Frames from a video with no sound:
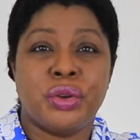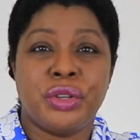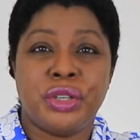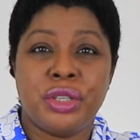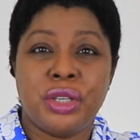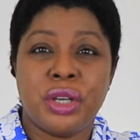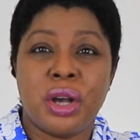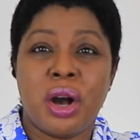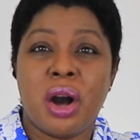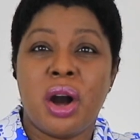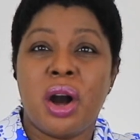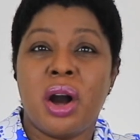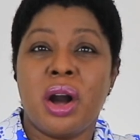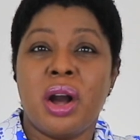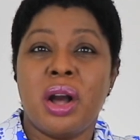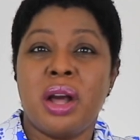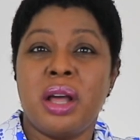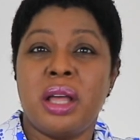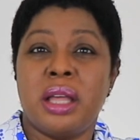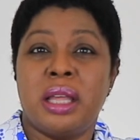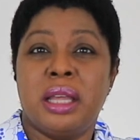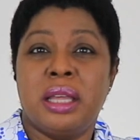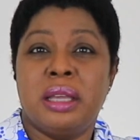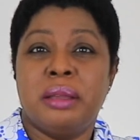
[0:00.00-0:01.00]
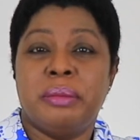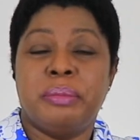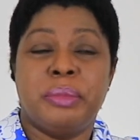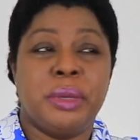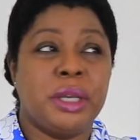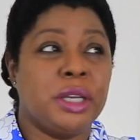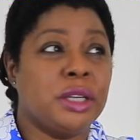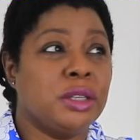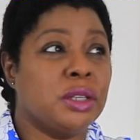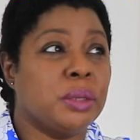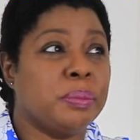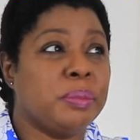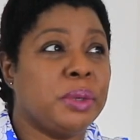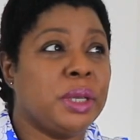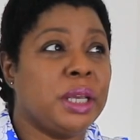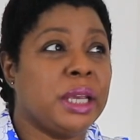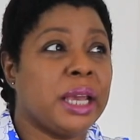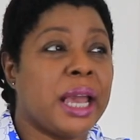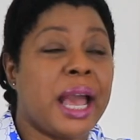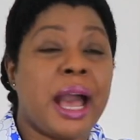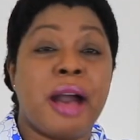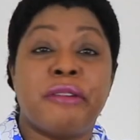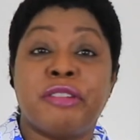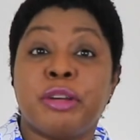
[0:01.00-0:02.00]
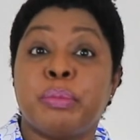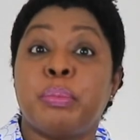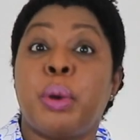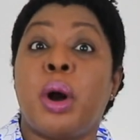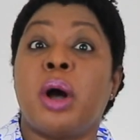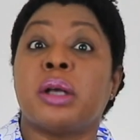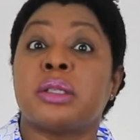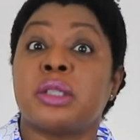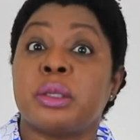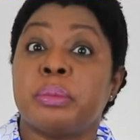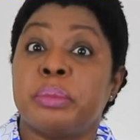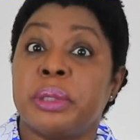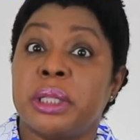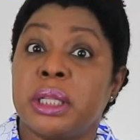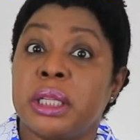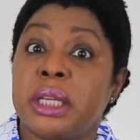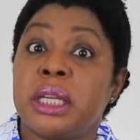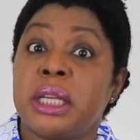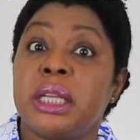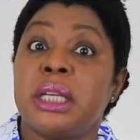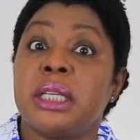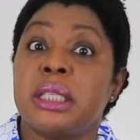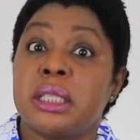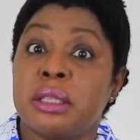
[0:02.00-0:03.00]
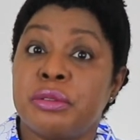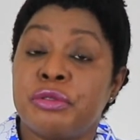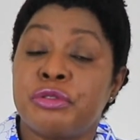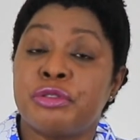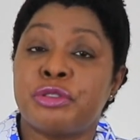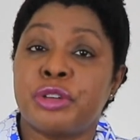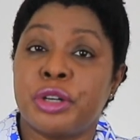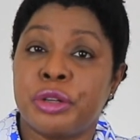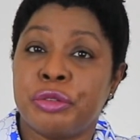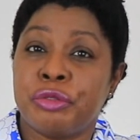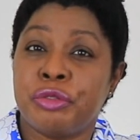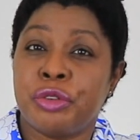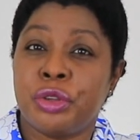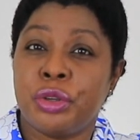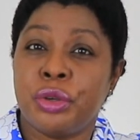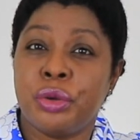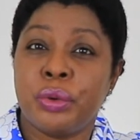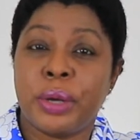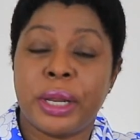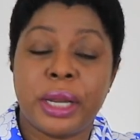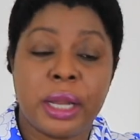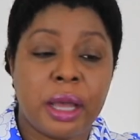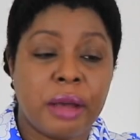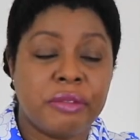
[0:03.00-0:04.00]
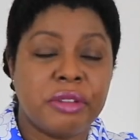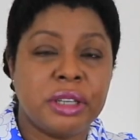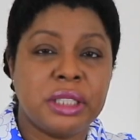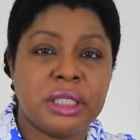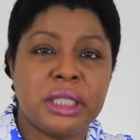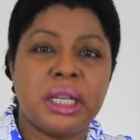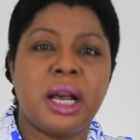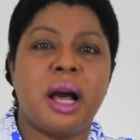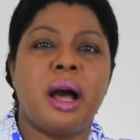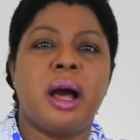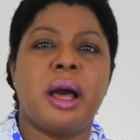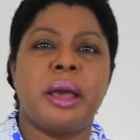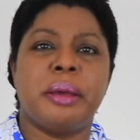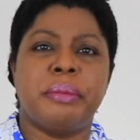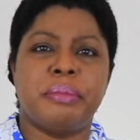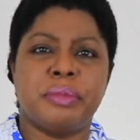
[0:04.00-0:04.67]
young, having possibilities in front of you and having time